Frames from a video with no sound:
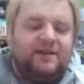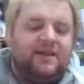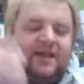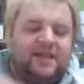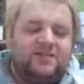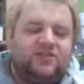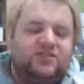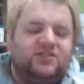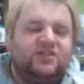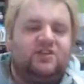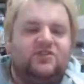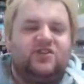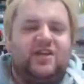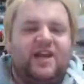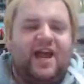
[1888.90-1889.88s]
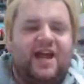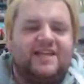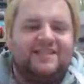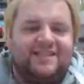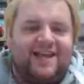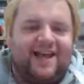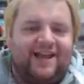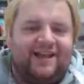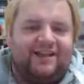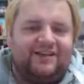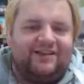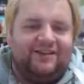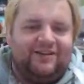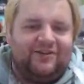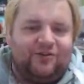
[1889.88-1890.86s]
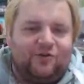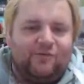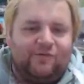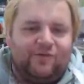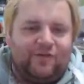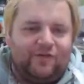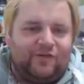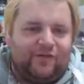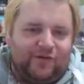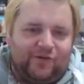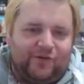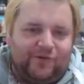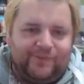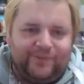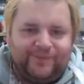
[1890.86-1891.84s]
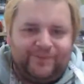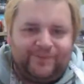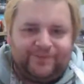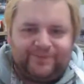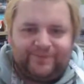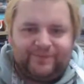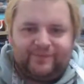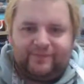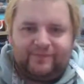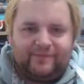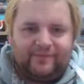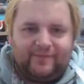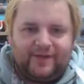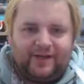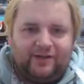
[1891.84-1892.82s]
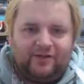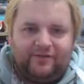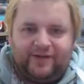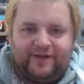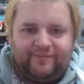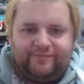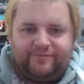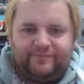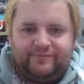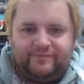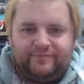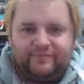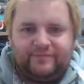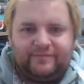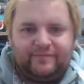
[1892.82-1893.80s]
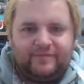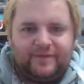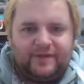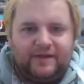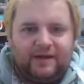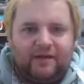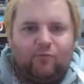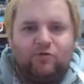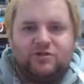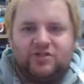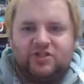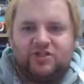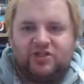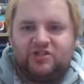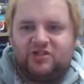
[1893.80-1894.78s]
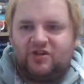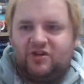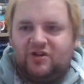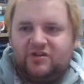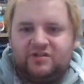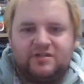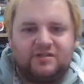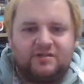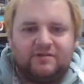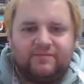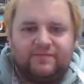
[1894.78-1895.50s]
It's just such a nice like comfort food. I love it. And Worcestershire sauce.